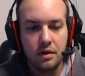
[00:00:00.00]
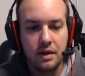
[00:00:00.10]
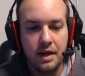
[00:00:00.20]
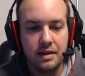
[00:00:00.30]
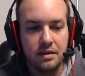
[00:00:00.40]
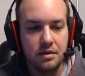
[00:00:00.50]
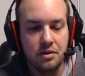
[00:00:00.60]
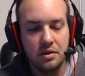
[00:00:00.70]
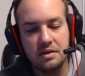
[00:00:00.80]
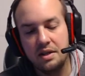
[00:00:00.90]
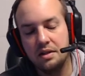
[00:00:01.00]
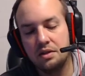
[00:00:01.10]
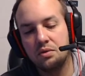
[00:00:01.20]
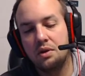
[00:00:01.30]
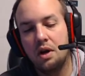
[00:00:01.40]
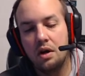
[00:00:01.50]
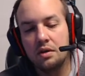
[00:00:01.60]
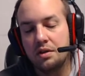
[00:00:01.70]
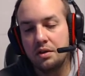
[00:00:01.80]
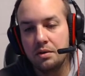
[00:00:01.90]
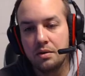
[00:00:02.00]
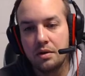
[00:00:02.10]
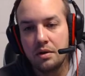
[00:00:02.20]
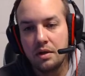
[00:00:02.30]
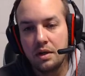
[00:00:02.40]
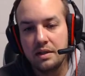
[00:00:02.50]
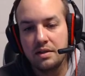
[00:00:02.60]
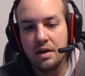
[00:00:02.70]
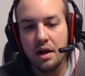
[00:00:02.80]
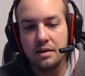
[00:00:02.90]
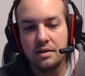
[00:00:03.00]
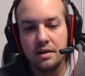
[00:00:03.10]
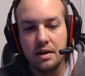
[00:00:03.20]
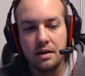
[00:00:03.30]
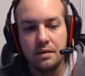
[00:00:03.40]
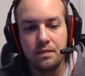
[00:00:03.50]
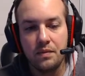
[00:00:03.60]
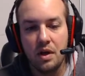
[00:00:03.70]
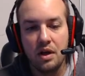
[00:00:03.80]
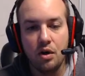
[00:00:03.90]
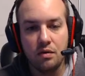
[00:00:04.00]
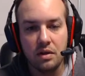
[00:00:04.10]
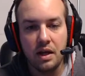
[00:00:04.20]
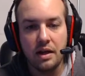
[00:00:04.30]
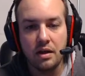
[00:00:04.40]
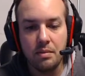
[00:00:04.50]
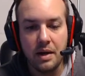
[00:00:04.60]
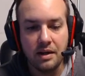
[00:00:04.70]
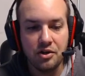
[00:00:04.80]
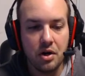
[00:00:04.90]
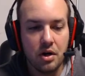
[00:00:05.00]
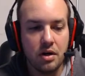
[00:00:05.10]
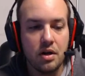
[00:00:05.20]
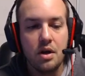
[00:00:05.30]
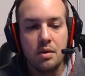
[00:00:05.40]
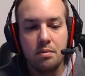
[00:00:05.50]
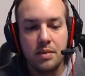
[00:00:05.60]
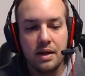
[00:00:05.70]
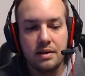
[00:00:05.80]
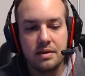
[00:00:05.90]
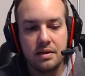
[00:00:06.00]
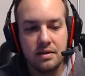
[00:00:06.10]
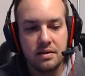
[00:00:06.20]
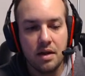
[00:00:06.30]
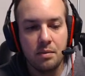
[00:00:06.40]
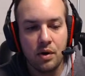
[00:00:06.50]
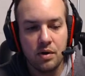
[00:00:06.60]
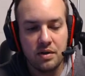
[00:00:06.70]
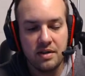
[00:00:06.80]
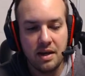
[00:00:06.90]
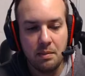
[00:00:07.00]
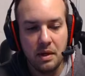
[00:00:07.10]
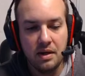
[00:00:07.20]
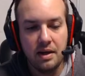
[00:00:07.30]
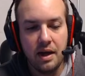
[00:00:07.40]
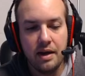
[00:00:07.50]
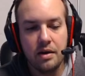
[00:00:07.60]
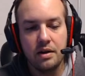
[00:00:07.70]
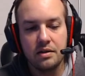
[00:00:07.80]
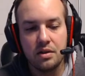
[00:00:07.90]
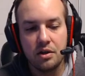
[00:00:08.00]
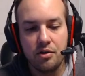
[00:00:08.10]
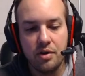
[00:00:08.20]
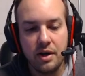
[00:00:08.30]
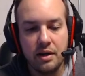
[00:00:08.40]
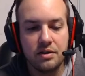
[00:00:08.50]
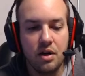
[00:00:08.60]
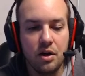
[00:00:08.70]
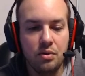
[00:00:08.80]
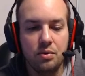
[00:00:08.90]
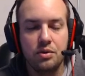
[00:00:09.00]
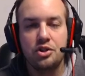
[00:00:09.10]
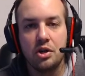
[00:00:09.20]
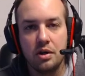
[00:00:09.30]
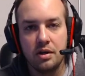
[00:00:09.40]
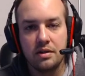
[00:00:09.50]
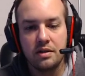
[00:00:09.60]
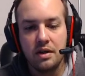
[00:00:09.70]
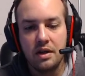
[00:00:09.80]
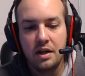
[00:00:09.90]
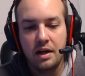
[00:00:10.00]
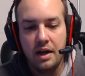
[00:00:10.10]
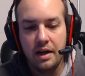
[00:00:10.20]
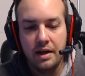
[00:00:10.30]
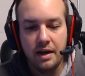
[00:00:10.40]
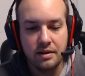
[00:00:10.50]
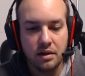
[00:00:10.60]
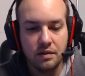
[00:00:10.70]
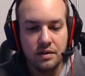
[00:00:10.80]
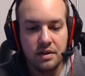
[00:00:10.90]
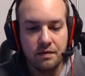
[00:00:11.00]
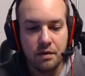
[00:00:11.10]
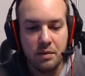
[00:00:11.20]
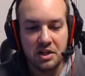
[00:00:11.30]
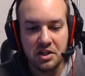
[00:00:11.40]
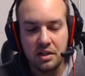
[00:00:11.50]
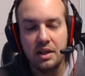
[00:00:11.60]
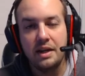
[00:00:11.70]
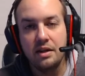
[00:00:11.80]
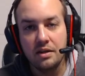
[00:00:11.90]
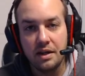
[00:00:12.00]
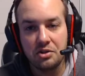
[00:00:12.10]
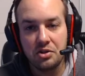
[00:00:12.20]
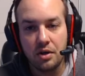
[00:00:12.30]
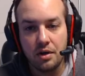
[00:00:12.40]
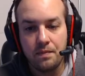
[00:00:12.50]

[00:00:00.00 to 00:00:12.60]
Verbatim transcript: Excellent. You can see this one also is not uh, an overlay on the main chart, but since it's not part of the same indicator, it's going to create its own chart and it has all of its information laid on that chart.